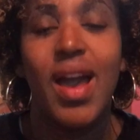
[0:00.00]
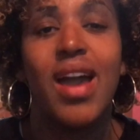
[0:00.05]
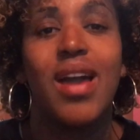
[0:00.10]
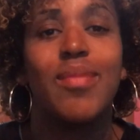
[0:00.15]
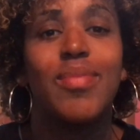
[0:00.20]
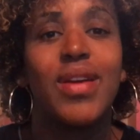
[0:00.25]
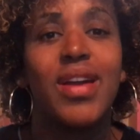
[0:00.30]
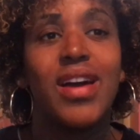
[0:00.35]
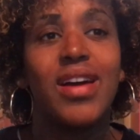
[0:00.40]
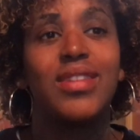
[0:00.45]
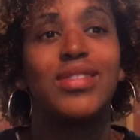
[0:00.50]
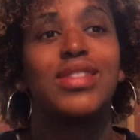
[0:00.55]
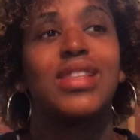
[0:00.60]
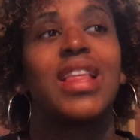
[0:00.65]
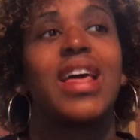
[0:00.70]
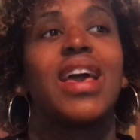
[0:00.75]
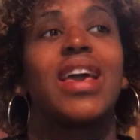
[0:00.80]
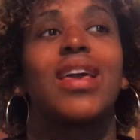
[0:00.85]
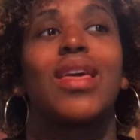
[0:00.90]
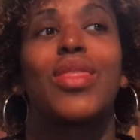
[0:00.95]
eyebrows
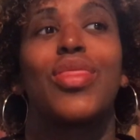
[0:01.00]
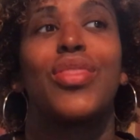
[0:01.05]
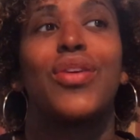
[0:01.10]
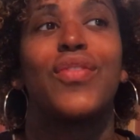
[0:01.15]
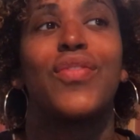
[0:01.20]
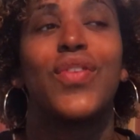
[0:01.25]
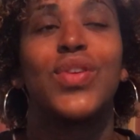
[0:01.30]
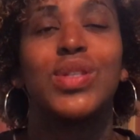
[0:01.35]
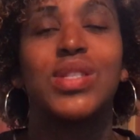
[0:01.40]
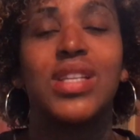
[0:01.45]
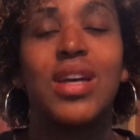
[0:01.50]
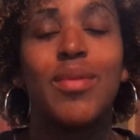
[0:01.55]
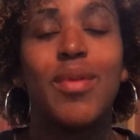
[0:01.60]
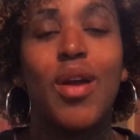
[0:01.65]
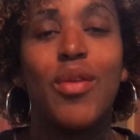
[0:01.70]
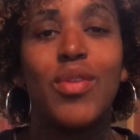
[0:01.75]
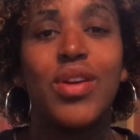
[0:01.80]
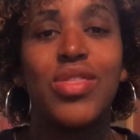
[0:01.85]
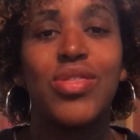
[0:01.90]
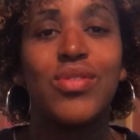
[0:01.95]
like the first time
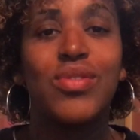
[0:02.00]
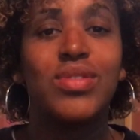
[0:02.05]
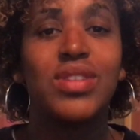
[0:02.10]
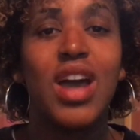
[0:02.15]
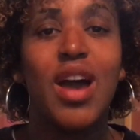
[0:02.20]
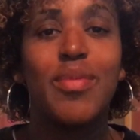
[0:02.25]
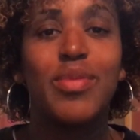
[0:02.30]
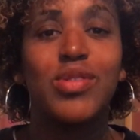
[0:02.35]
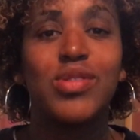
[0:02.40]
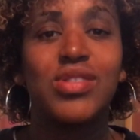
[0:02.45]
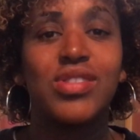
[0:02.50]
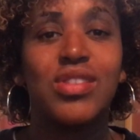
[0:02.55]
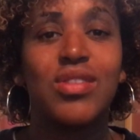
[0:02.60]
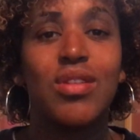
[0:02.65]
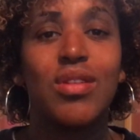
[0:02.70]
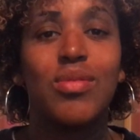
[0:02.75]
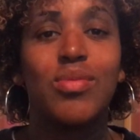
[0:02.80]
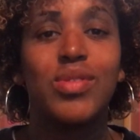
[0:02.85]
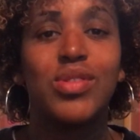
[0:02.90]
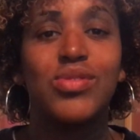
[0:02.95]
I went through topical
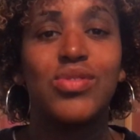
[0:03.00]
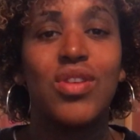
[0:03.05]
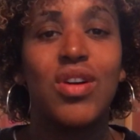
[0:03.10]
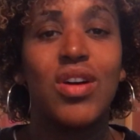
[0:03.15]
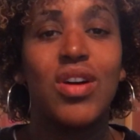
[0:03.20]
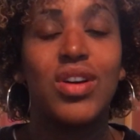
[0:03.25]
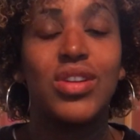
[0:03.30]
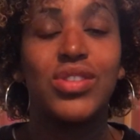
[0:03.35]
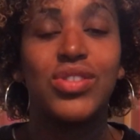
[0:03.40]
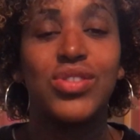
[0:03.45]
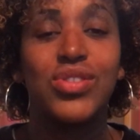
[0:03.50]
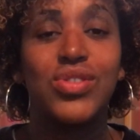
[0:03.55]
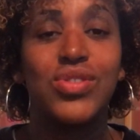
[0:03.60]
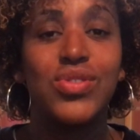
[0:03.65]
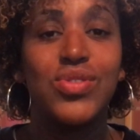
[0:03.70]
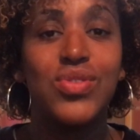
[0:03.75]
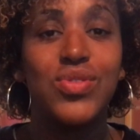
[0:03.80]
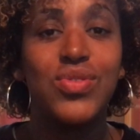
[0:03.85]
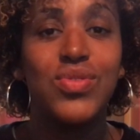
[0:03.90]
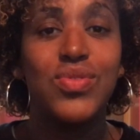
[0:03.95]
steroid withdrawal
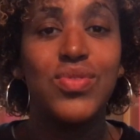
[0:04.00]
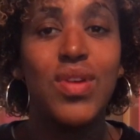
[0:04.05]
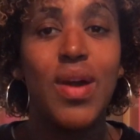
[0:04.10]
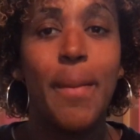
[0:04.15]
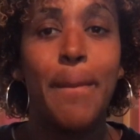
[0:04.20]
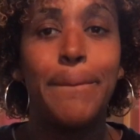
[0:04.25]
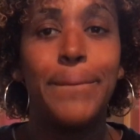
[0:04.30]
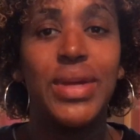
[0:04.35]
too,